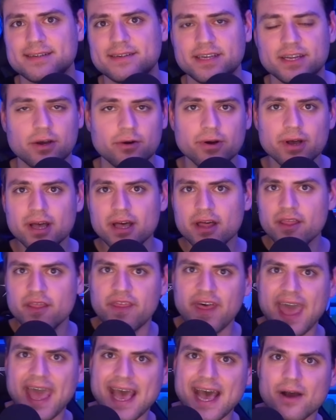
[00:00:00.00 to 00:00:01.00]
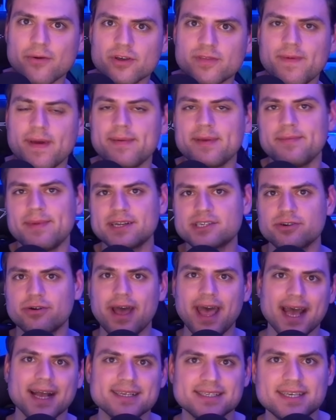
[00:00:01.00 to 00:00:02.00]
You know, that with maybe Metro
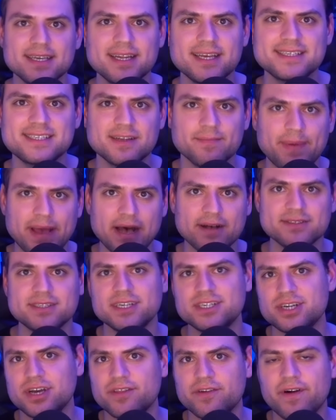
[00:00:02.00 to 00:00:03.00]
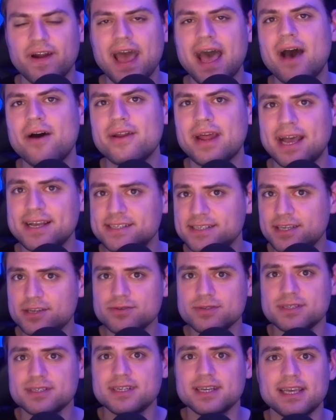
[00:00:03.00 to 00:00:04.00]
Exodus to balance each other out. I
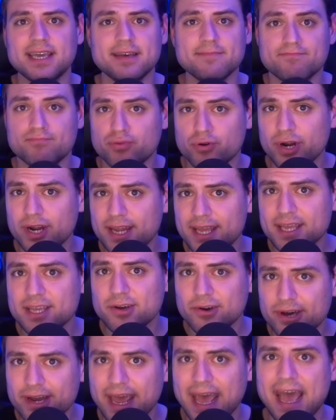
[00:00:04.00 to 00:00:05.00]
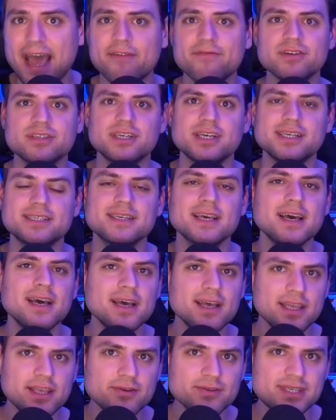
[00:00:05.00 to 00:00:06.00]
used to get pretty good averages
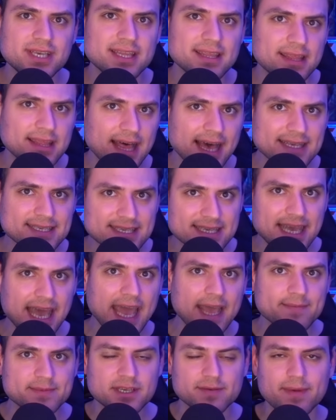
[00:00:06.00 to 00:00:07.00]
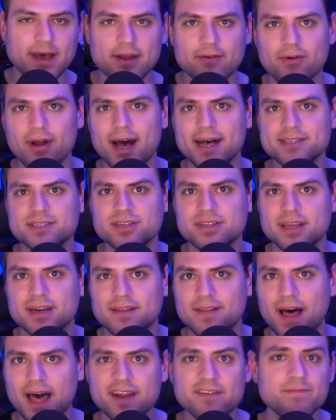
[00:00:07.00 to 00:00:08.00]
using less games in my roster than a
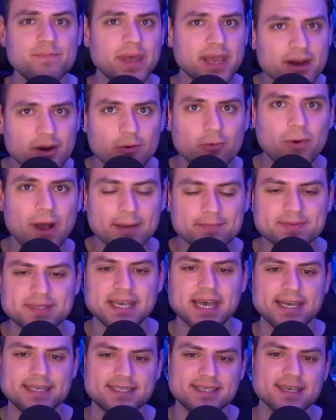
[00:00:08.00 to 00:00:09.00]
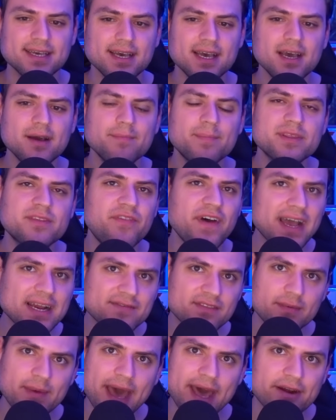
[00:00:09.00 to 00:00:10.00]
lot of bigger websites. But the fact of
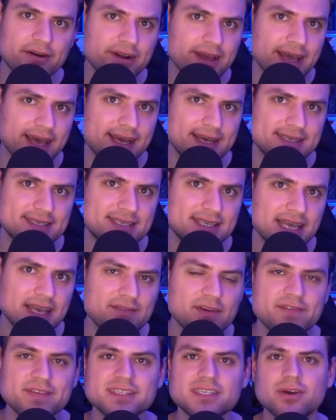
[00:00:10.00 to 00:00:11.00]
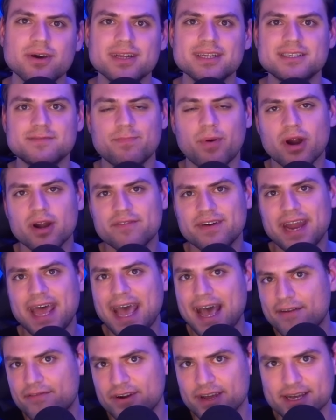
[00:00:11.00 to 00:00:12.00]
the matter is, even if it's good as part of an
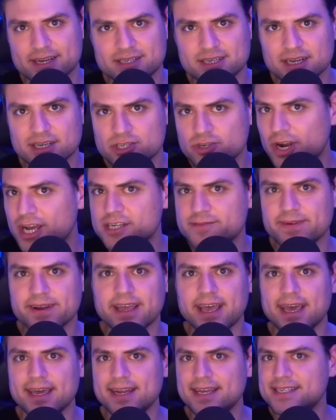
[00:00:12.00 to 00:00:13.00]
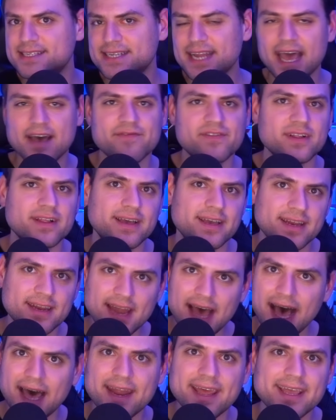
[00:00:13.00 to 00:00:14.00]
average, Strange Brigade is definitely
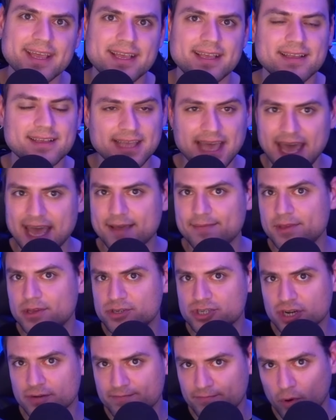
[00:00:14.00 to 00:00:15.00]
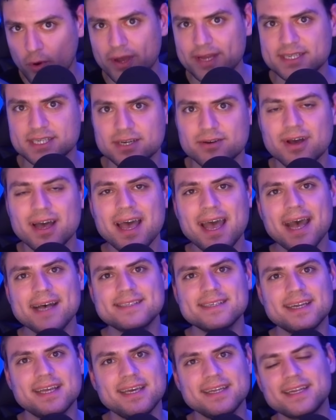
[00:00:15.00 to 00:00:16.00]
not a game you should point to as
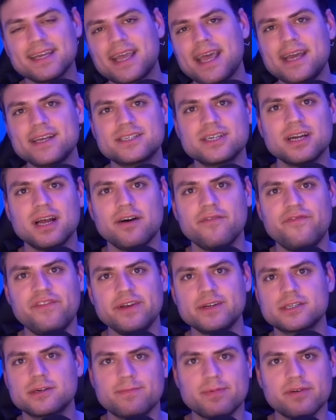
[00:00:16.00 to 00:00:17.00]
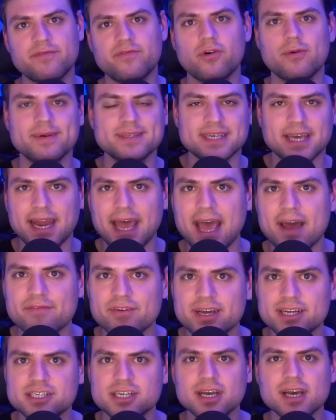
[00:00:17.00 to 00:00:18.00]
an indication of future performance on
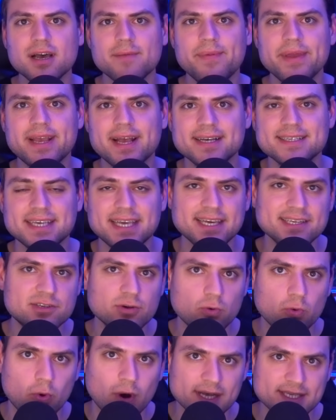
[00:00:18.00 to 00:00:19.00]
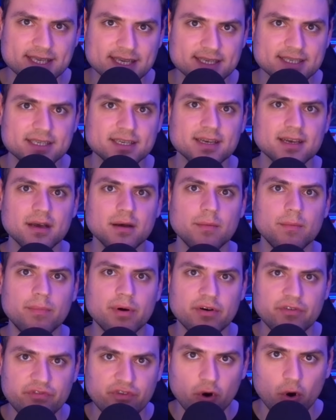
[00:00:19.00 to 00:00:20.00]
average, because it wasn't
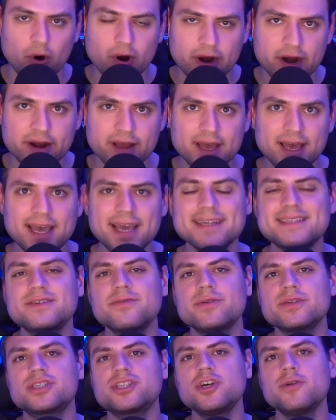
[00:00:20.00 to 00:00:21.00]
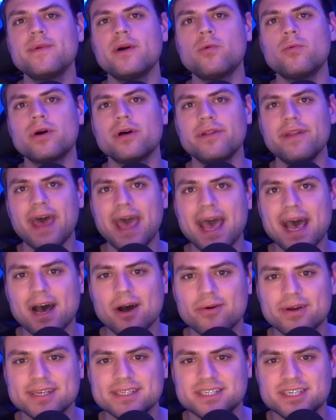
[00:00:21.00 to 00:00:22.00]
before, and to assume it will
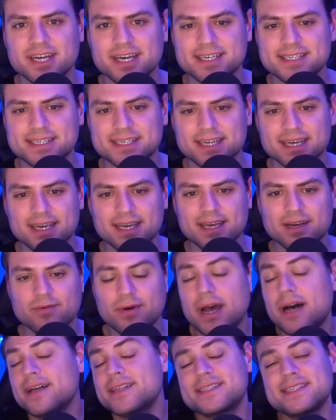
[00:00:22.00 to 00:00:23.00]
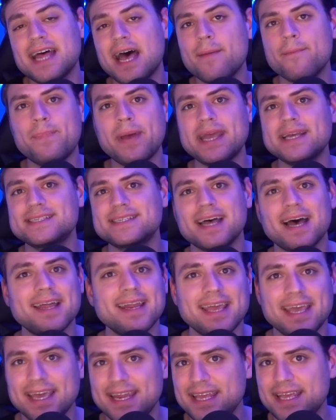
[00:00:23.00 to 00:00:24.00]
now is just, well, it's not based on
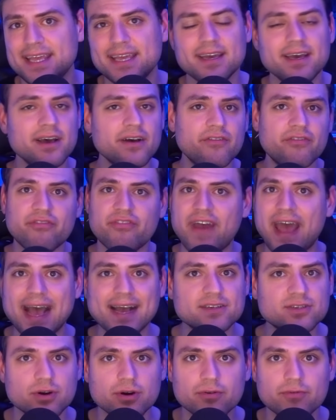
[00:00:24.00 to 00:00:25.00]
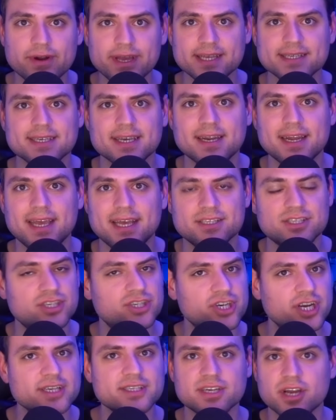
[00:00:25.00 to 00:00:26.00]
any fact or reason, it's
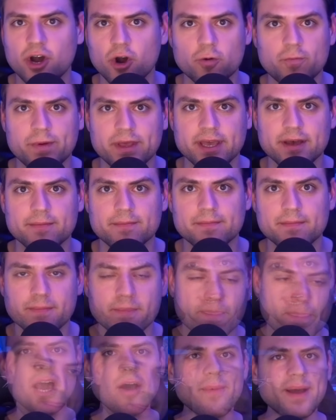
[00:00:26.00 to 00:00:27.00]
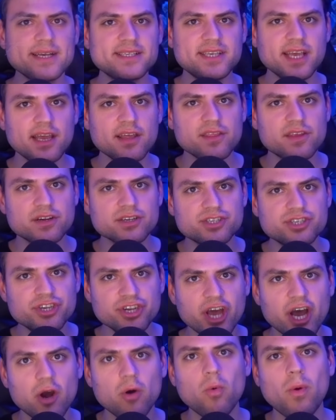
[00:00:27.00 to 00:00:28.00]
just hopium. Now, am I saying there's
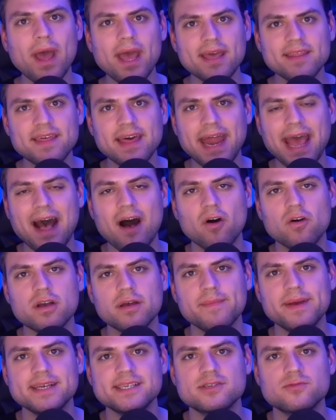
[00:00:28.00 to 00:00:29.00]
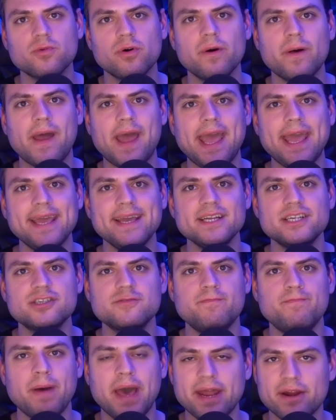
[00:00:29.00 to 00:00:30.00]
no way that Alchemist will
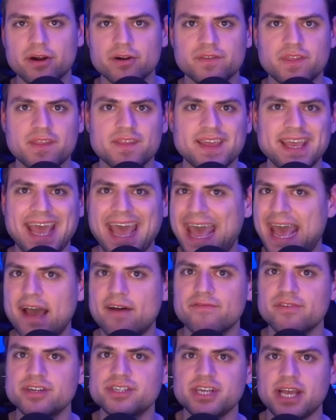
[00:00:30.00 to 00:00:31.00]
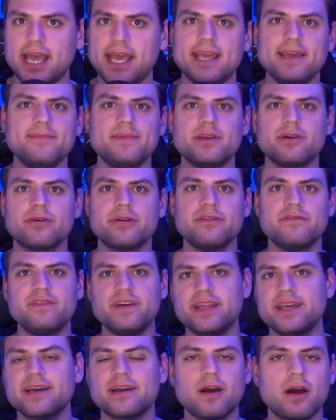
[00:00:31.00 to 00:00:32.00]
age better than the average AMD or
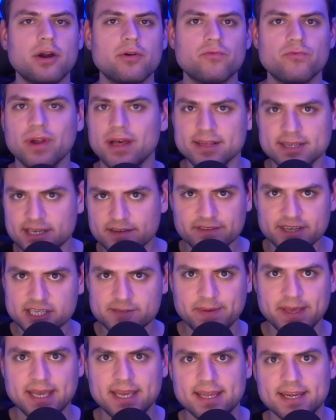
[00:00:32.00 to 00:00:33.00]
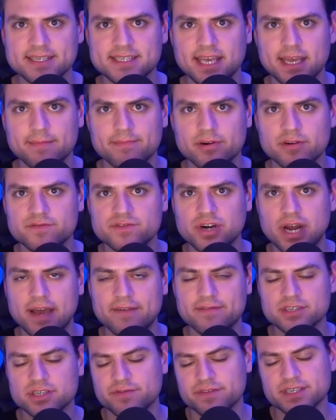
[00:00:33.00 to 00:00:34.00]
NVIDIA card, relatively speaking, as they improve
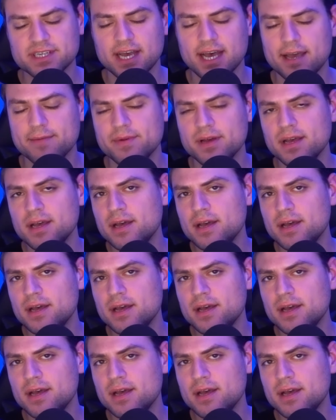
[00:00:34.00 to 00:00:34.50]
drivers over time?